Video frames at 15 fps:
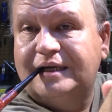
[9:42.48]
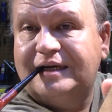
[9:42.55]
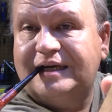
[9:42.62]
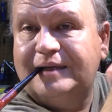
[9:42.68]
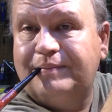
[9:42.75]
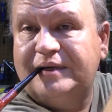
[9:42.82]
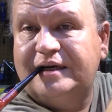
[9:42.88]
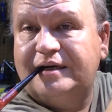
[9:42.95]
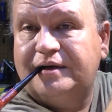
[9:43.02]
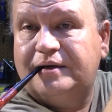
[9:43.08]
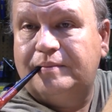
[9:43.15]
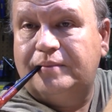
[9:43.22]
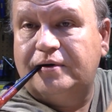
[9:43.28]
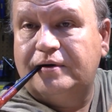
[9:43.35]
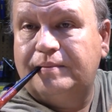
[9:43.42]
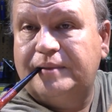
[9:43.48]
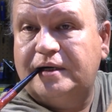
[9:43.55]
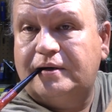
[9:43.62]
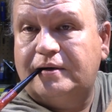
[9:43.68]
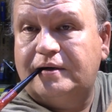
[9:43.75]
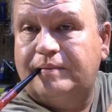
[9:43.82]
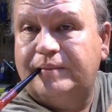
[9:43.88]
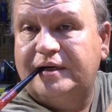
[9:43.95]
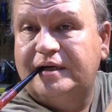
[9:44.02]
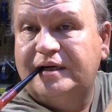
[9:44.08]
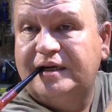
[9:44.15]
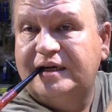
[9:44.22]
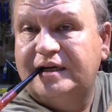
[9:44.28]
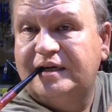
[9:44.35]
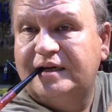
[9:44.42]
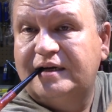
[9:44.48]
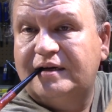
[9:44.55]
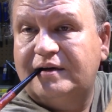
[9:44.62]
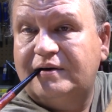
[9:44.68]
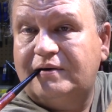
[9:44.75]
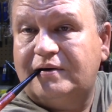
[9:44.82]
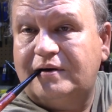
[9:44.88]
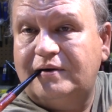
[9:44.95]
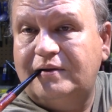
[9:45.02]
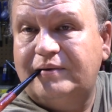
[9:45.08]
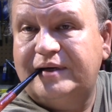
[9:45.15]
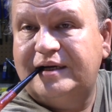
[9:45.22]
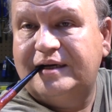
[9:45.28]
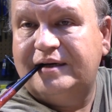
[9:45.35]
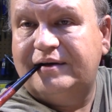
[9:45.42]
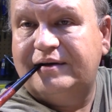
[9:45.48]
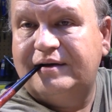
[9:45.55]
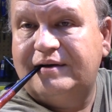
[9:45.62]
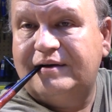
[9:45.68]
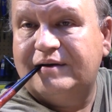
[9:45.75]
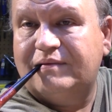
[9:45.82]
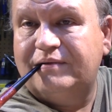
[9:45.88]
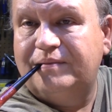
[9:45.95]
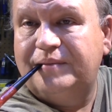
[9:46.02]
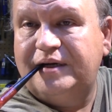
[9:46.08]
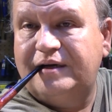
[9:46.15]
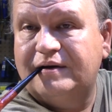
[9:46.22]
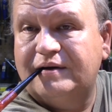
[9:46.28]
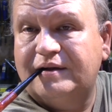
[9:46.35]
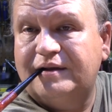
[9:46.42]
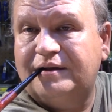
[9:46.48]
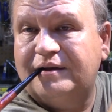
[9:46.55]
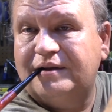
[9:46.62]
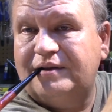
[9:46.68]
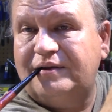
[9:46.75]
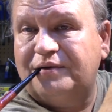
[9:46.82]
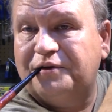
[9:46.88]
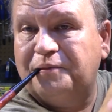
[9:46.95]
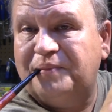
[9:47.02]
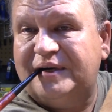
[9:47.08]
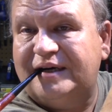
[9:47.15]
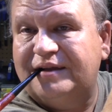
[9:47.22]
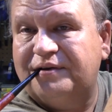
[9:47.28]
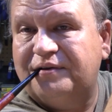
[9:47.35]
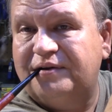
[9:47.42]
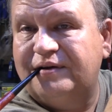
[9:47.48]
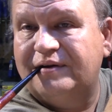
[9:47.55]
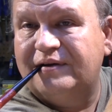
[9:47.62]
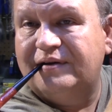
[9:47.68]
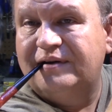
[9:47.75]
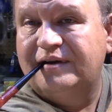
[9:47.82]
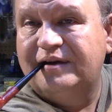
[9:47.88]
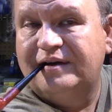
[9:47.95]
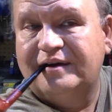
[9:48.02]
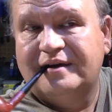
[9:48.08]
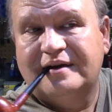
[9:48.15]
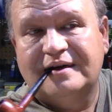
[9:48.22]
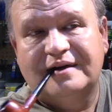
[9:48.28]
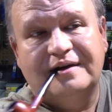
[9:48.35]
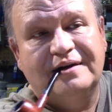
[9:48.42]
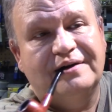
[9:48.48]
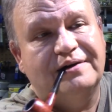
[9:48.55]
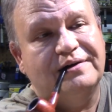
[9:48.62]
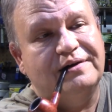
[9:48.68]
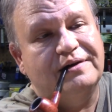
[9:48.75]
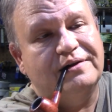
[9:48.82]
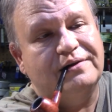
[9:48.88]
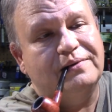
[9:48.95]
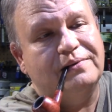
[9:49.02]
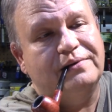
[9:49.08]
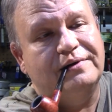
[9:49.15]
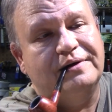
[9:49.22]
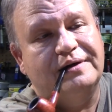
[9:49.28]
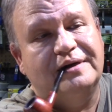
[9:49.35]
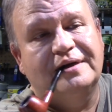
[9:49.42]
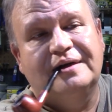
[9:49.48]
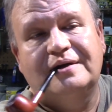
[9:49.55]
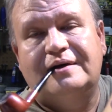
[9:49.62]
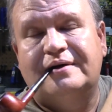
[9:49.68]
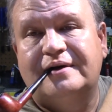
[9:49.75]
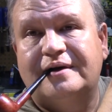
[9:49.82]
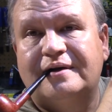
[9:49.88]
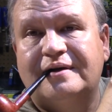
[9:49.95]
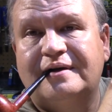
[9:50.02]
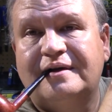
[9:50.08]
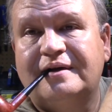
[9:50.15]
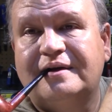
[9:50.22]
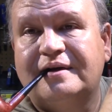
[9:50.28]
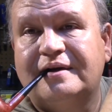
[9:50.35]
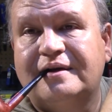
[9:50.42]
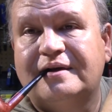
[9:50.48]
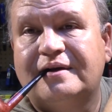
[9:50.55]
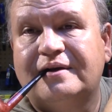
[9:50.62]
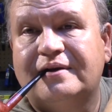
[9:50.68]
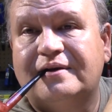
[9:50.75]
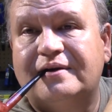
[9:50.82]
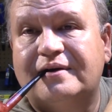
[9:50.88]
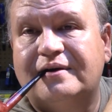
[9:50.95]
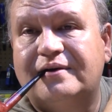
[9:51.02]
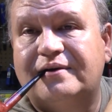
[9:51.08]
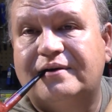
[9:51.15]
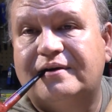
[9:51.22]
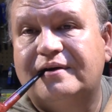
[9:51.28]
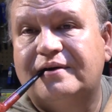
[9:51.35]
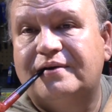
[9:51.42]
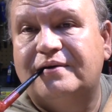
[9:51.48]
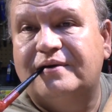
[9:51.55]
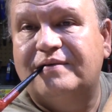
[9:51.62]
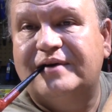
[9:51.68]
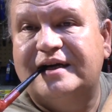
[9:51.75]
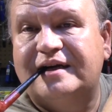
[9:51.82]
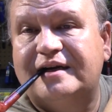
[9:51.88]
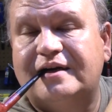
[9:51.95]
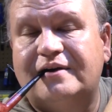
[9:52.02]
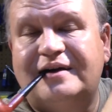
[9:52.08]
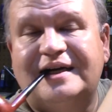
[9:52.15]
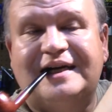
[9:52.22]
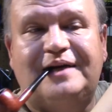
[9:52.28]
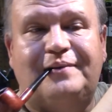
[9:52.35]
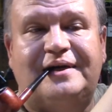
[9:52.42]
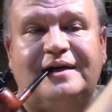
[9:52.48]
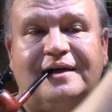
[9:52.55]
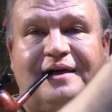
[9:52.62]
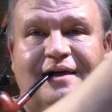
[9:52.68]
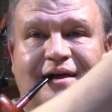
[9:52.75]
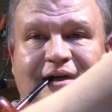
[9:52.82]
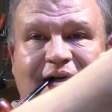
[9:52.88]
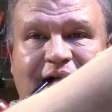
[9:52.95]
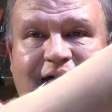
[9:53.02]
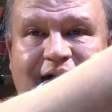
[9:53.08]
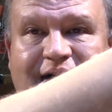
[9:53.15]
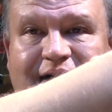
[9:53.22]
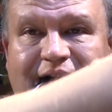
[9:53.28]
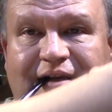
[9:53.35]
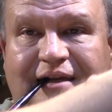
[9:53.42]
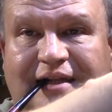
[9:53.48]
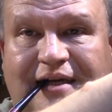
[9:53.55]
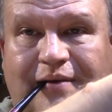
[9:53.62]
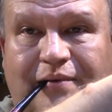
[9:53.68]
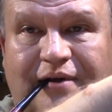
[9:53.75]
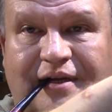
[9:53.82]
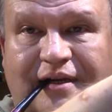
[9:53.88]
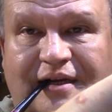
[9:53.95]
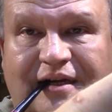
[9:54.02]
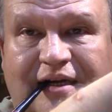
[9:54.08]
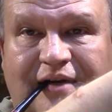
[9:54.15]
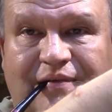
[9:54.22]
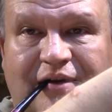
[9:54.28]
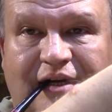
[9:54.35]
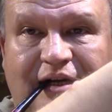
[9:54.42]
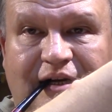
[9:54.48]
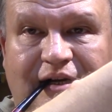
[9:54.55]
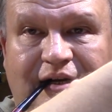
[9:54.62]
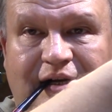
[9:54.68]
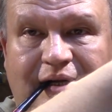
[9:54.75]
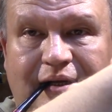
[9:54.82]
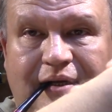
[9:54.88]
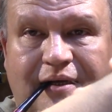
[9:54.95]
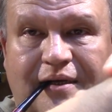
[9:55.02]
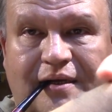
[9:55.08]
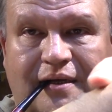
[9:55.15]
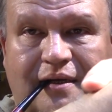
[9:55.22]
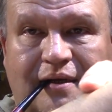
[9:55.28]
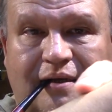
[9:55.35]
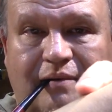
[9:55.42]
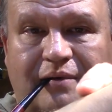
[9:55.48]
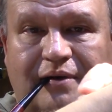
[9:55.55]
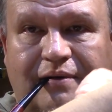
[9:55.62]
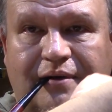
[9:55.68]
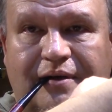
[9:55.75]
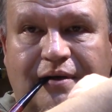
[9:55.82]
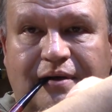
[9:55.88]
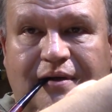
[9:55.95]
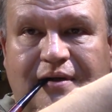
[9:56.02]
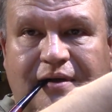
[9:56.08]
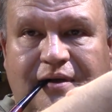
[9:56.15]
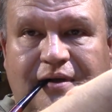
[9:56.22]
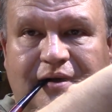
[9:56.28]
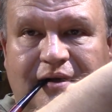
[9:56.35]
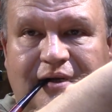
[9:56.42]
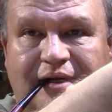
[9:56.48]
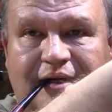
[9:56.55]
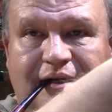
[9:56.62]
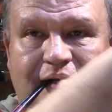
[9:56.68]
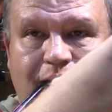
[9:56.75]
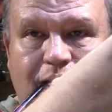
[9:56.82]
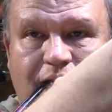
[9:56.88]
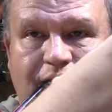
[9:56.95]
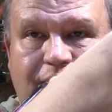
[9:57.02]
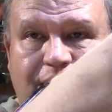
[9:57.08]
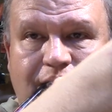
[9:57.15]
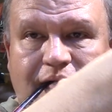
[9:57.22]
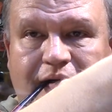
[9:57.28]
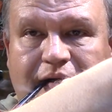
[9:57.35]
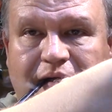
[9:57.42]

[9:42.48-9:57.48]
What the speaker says: I managed to burn my arm all the way down. Like from here, it's little spots here. Then there's another one up here. So it goes sort of at an angle. Anyway, you can see that one is kind of a nasty, where is it? Nasty blister.